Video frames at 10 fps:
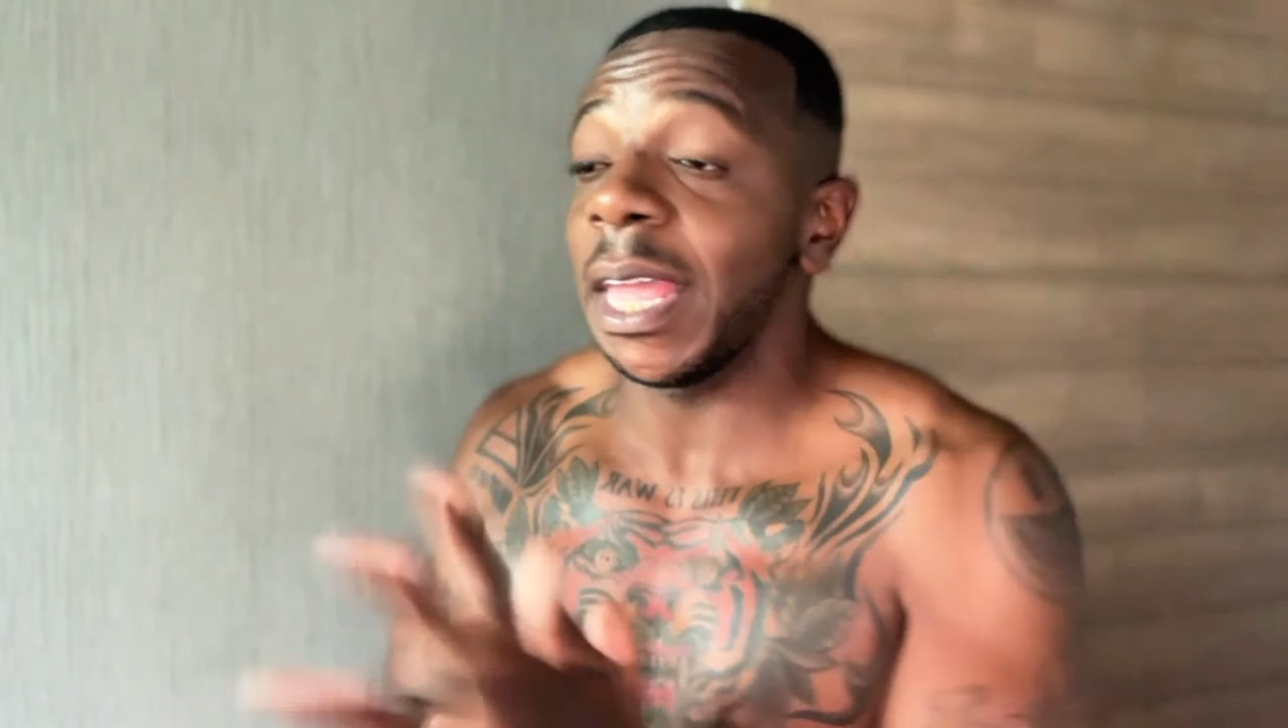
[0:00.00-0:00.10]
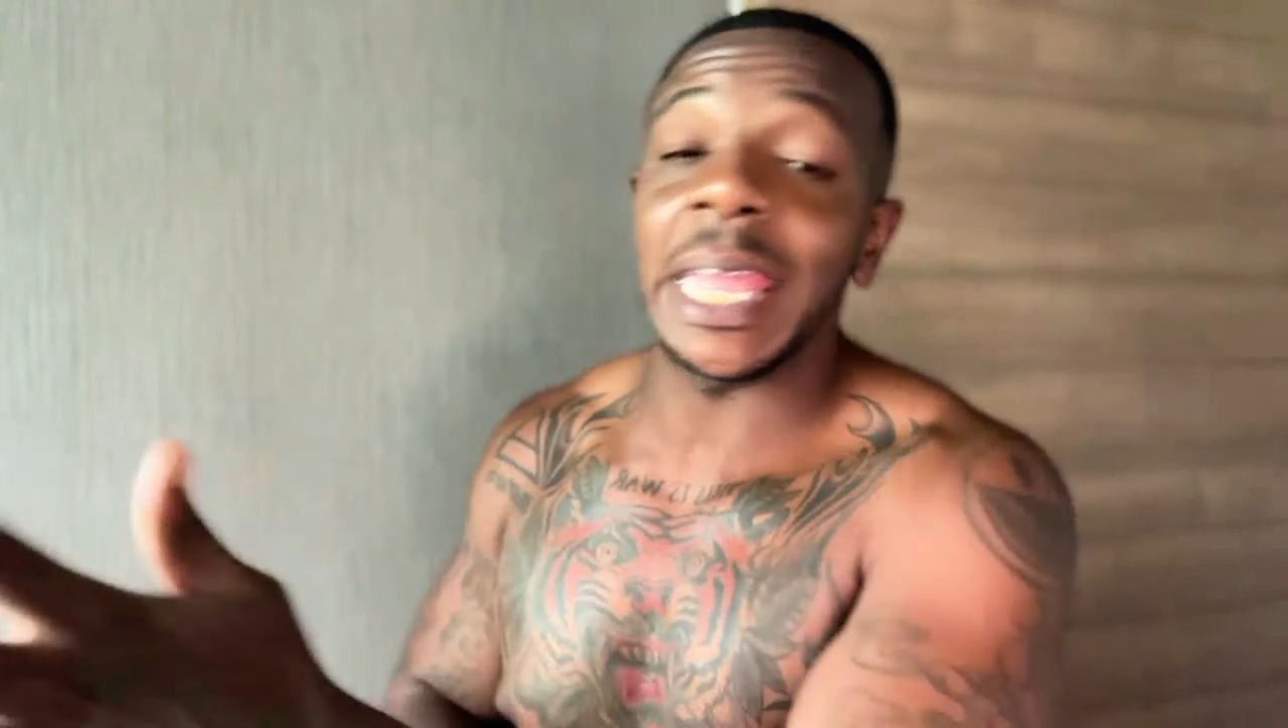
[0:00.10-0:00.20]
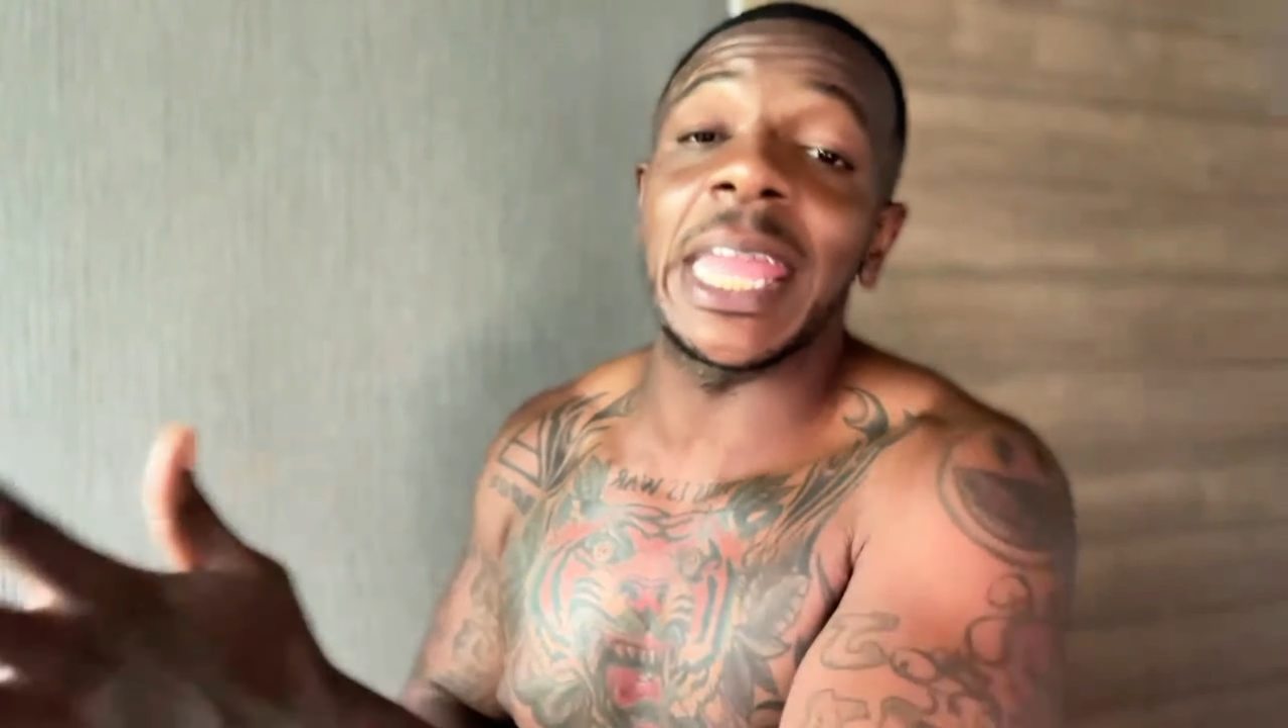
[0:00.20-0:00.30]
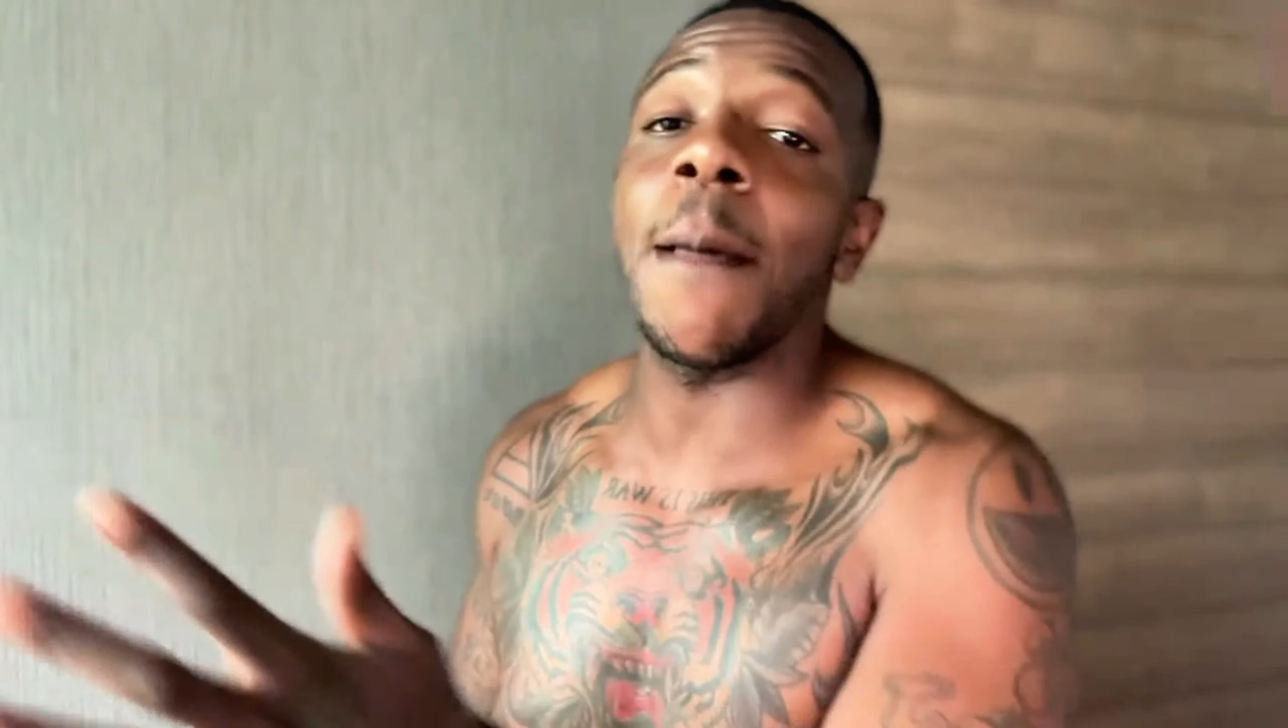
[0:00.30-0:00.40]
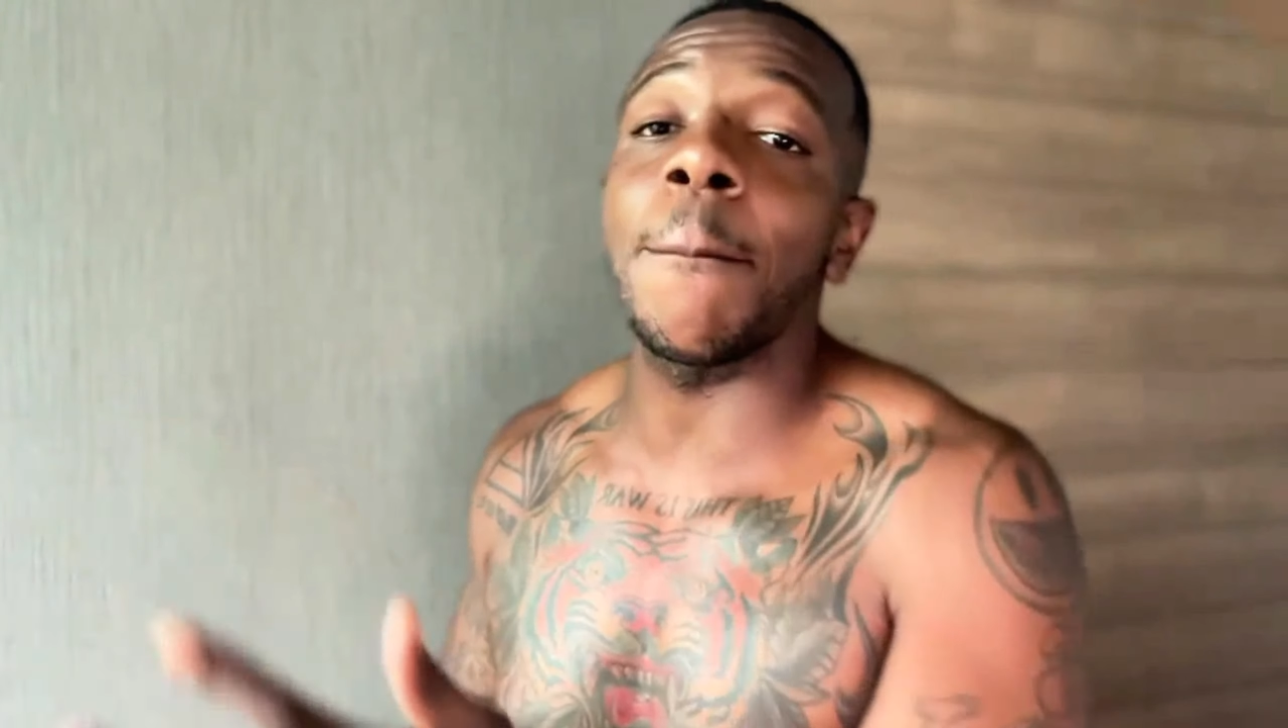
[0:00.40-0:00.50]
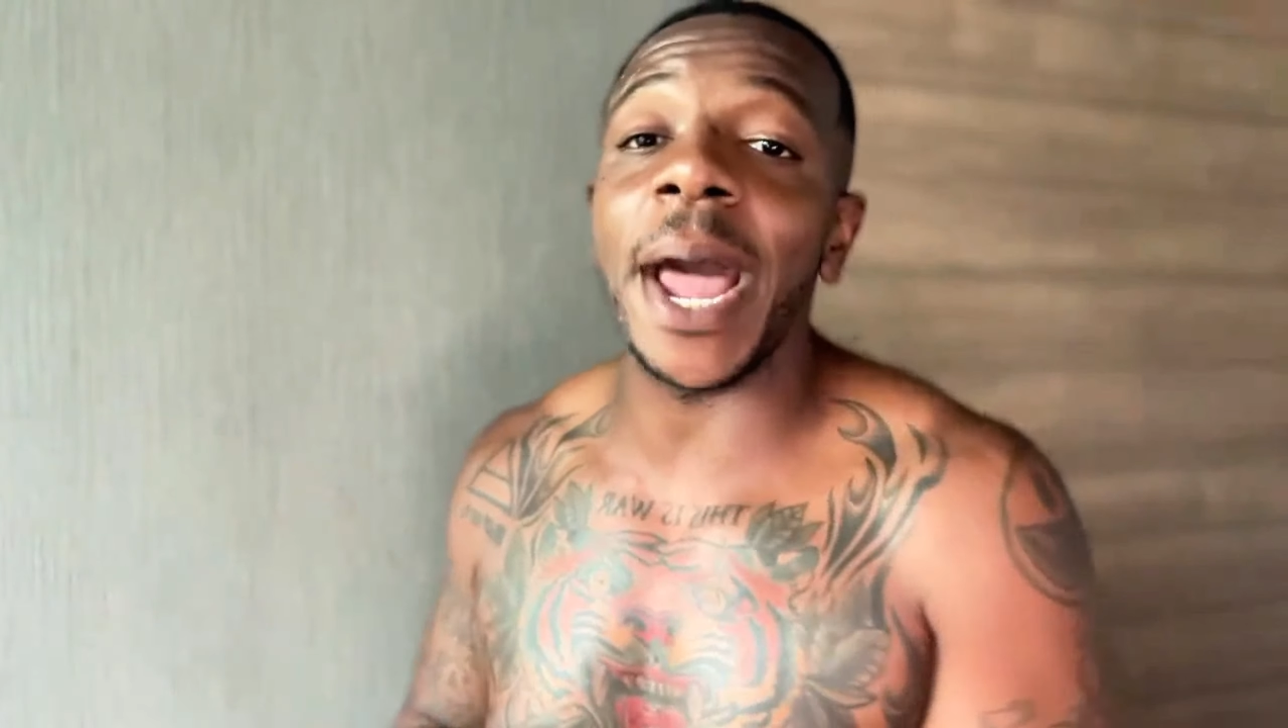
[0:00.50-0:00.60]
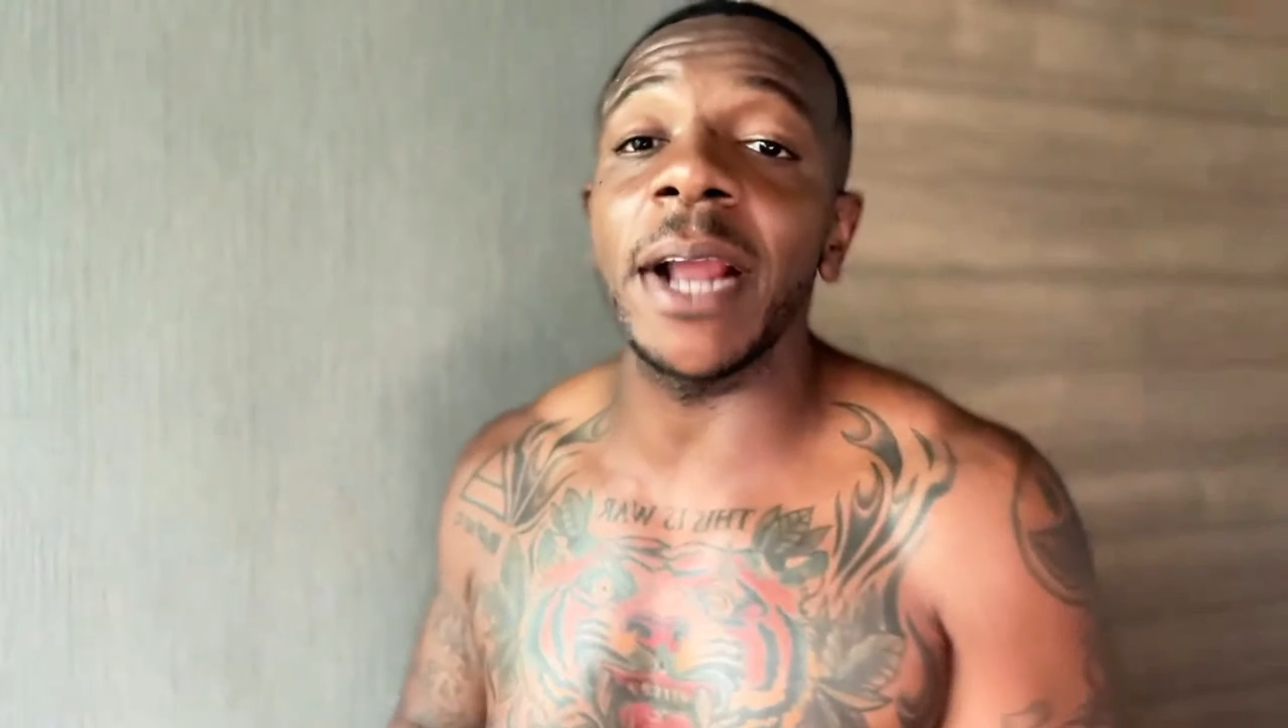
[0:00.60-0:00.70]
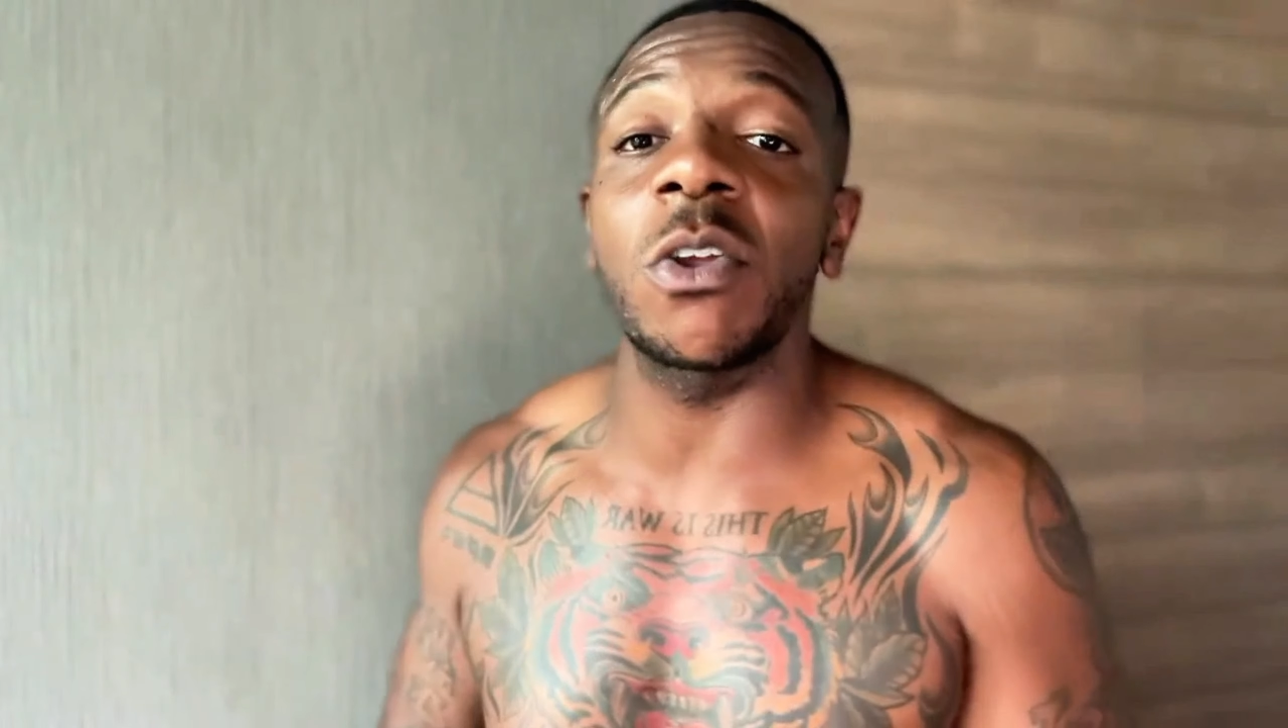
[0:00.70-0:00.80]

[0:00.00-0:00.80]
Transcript: get back